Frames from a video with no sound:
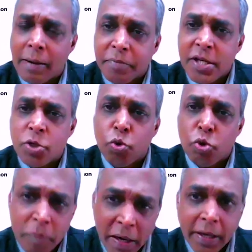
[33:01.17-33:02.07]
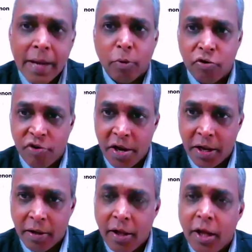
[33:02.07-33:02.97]
companies who spend time on
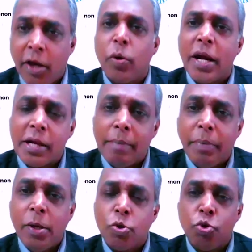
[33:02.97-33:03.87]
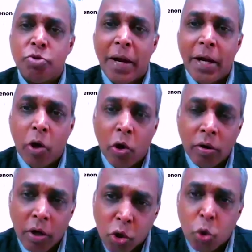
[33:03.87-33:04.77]
training. Look at companies who spend
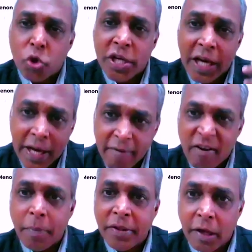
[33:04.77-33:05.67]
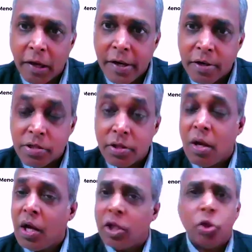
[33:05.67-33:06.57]
on coaching and developing their leaders.
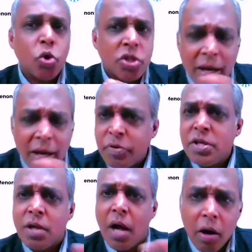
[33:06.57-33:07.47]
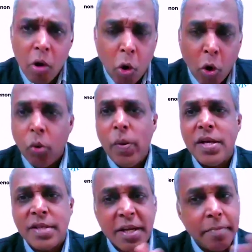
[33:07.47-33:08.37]
Those companies are
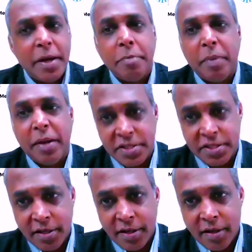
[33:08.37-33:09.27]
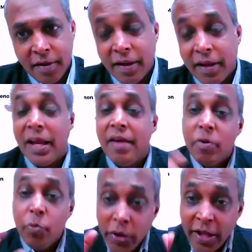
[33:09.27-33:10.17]
always at a better place.
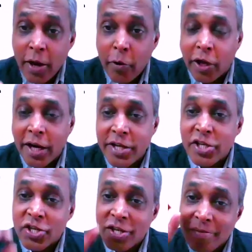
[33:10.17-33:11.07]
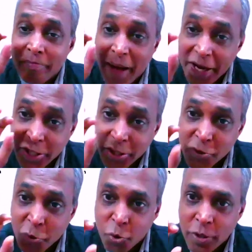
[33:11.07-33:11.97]
Even within an organization,
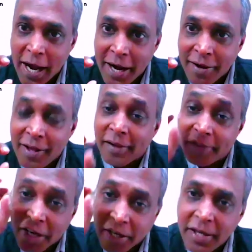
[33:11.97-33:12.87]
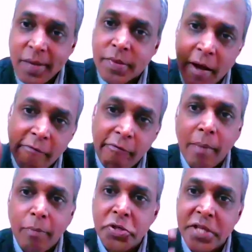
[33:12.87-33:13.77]
managers who do that, their teams are
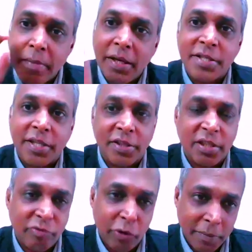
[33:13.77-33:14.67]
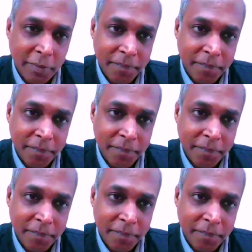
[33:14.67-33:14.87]
far more stable and successful.